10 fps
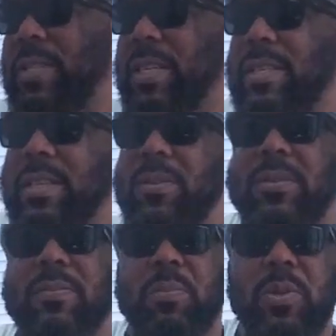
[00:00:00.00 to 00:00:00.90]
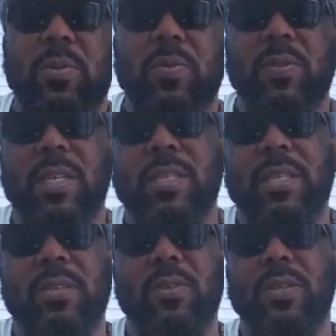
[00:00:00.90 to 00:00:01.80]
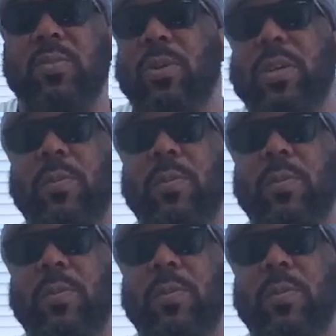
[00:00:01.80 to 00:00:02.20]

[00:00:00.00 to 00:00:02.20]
is just so smooth that just you just want to